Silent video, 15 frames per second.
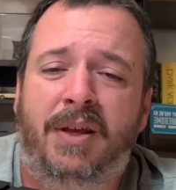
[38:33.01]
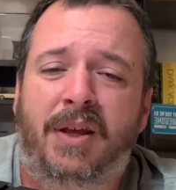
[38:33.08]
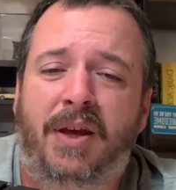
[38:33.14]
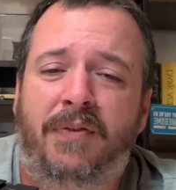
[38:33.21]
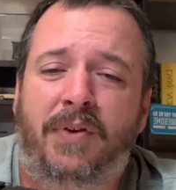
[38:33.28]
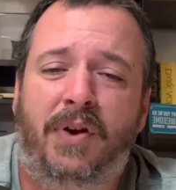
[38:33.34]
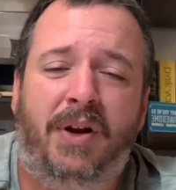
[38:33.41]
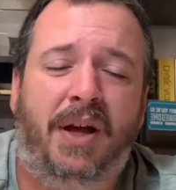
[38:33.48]

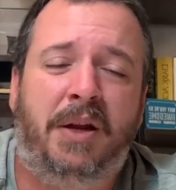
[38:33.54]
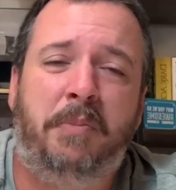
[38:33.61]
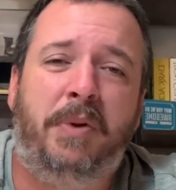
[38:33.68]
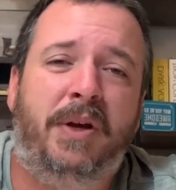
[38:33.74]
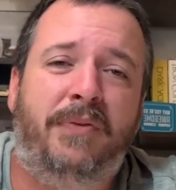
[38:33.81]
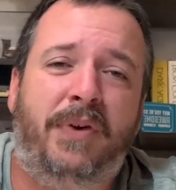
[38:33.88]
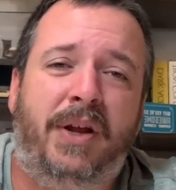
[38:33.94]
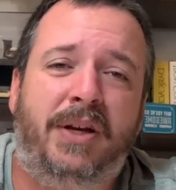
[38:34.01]
If you're not a
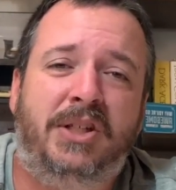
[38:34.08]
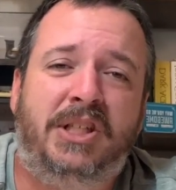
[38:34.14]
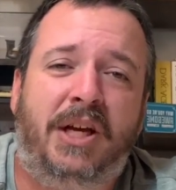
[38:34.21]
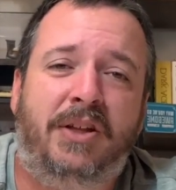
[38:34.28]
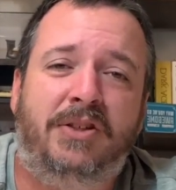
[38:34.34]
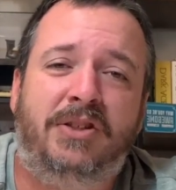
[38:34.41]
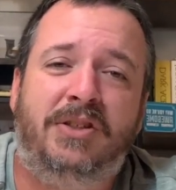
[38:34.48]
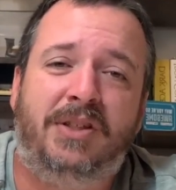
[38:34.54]
big fan of
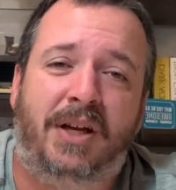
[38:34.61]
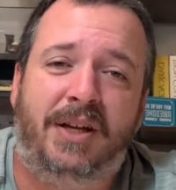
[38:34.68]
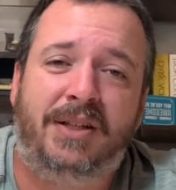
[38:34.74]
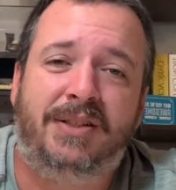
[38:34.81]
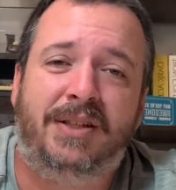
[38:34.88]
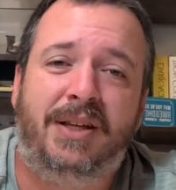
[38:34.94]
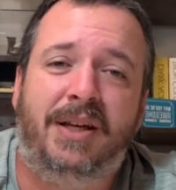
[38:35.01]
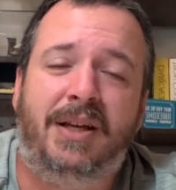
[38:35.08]
Challengers,
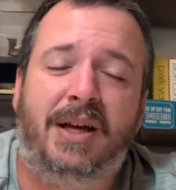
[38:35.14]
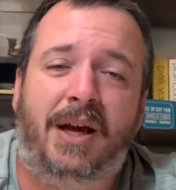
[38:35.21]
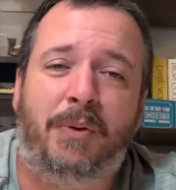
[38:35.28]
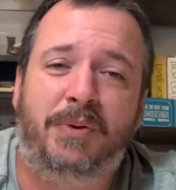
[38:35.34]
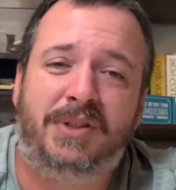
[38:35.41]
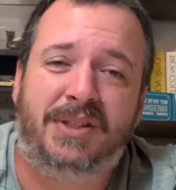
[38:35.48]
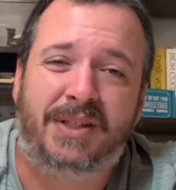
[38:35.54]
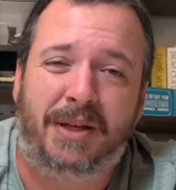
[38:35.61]
honestly, I
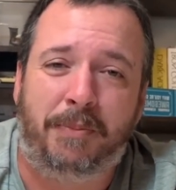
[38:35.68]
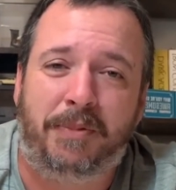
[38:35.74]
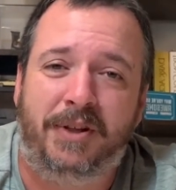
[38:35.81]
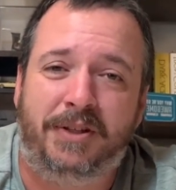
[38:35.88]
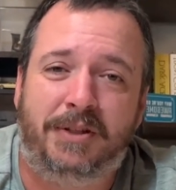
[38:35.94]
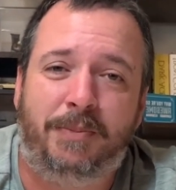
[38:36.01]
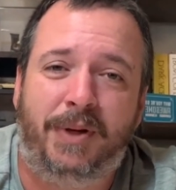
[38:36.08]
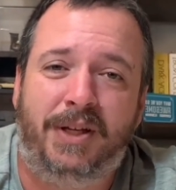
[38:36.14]
would skip the
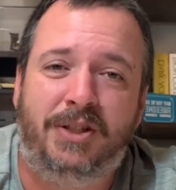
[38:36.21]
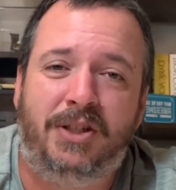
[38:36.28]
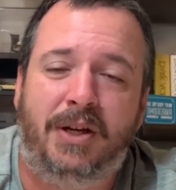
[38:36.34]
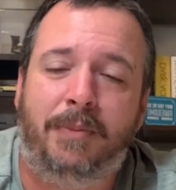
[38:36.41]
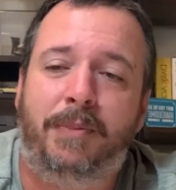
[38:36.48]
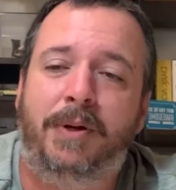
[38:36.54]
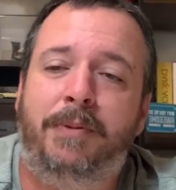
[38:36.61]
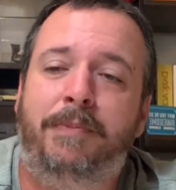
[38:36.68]
Speed
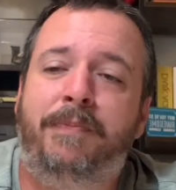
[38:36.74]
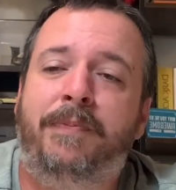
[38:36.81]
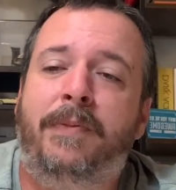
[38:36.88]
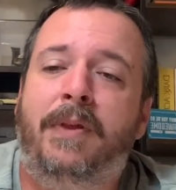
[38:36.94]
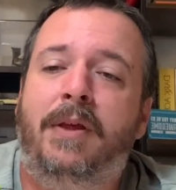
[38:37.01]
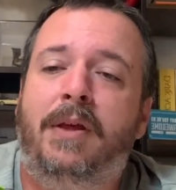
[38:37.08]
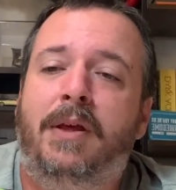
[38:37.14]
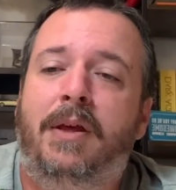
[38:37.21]
Champion.
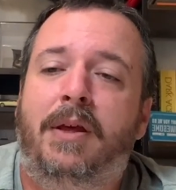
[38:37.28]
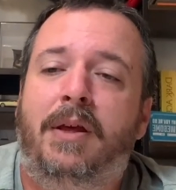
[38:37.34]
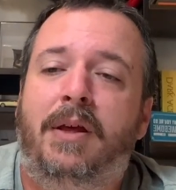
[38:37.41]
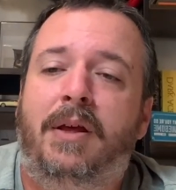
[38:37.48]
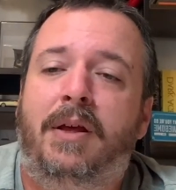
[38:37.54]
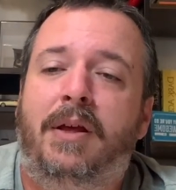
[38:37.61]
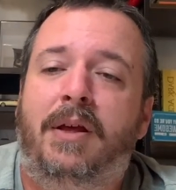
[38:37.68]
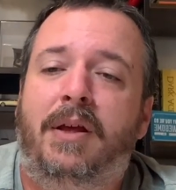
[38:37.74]

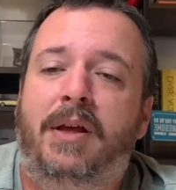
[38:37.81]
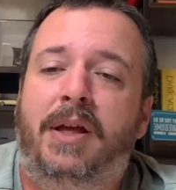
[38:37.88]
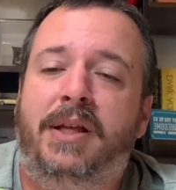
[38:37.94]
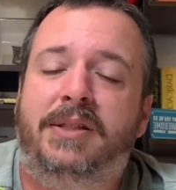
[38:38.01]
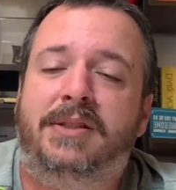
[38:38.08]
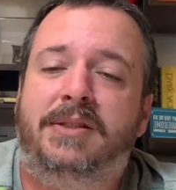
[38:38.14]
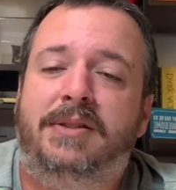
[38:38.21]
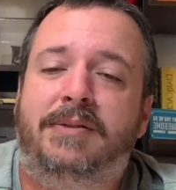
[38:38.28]

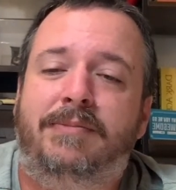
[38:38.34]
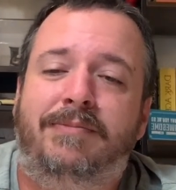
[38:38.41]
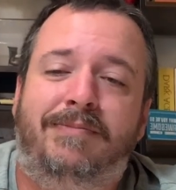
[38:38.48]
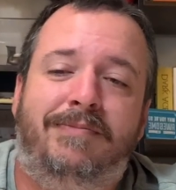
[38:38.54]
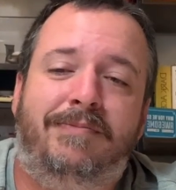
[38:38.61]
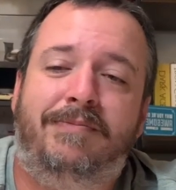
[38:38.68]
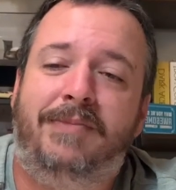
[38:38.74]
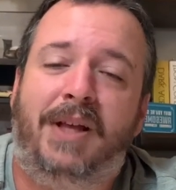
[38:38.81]
It's
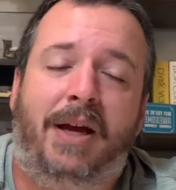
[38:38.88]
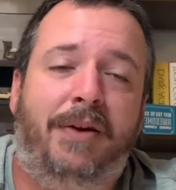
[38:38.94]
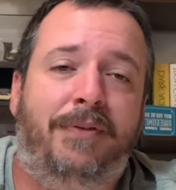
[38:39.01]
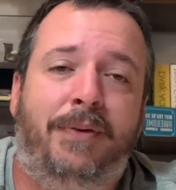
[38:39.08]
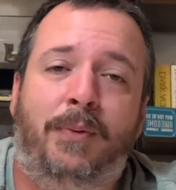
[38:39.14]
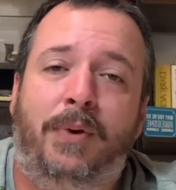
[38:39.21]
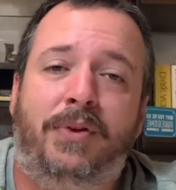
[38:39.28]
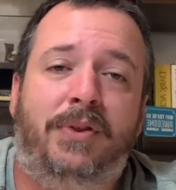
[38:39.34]
not
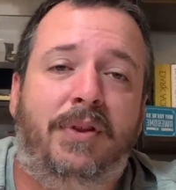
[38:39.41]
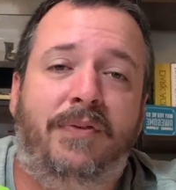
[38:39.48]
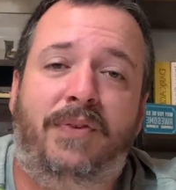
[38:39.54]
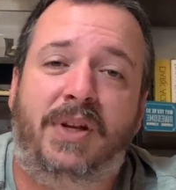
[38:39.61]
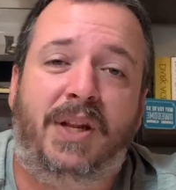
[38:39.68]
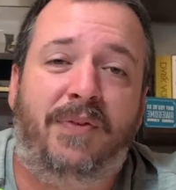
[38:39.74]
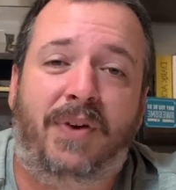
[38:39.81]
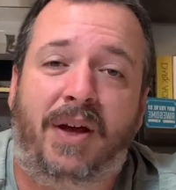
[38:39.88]
even worth the
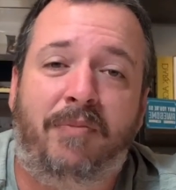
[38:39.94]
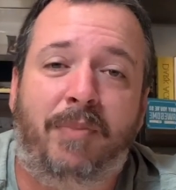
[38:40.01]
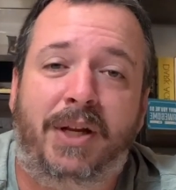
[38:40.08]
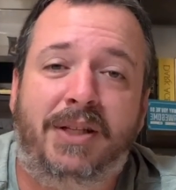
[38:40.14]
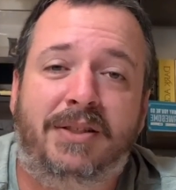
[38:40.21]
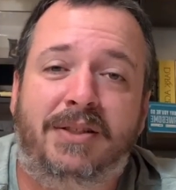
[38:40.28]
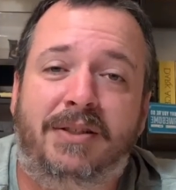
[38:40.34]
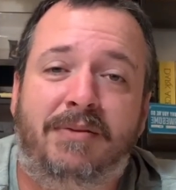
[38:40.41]
55
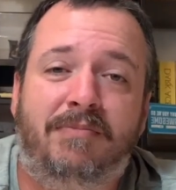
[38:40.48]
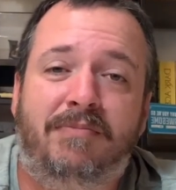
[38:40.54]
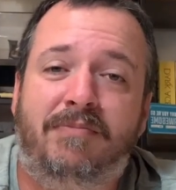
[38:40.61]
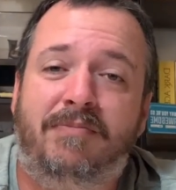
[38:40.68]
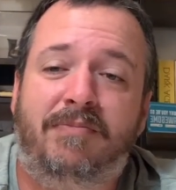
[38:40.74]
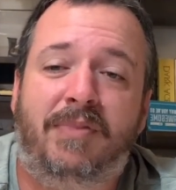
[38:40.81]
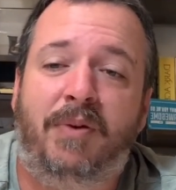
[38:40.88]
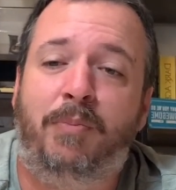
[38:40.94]
minutes
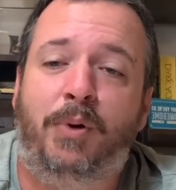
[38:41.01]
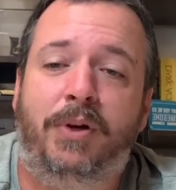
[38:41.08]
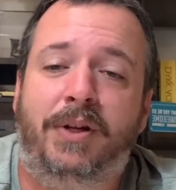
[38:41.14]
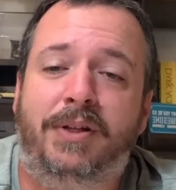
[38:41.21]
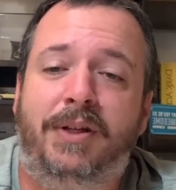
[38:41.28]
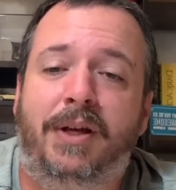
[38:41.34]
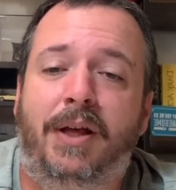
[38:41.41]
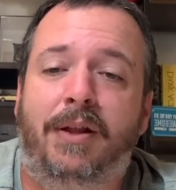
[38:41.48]
of putting
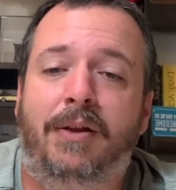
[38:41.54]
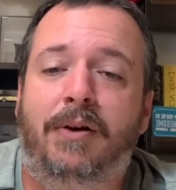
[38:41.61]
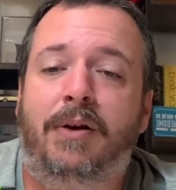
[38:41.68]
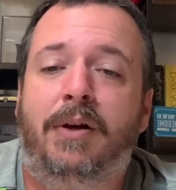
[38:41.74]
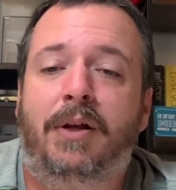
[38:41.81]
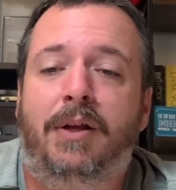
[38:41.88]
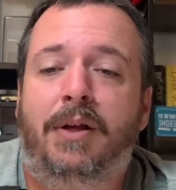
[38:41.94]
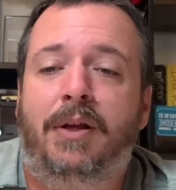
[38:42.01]
it
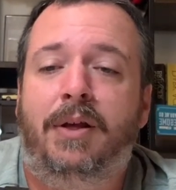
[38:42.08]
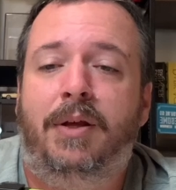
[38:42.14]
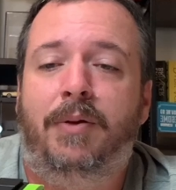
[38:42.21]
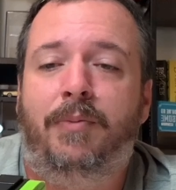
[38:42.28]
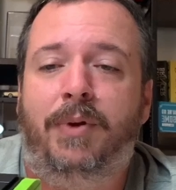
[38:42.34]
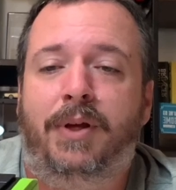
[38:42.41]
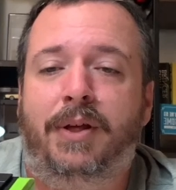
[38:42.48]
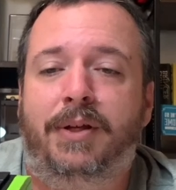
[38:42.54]
together
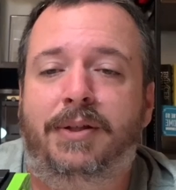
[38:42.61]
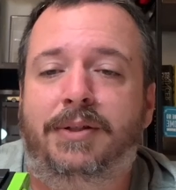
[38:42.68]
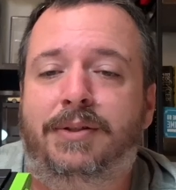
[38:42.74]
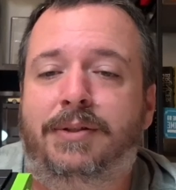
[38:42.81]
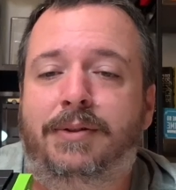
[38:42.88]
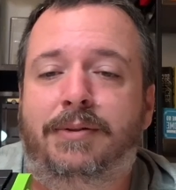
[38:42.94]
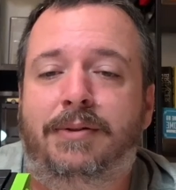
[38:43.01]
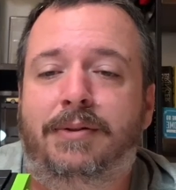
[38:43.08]

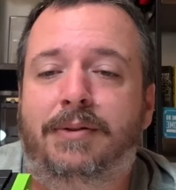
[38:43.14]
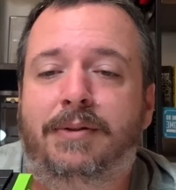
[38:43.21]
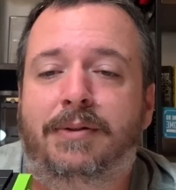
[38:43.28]
because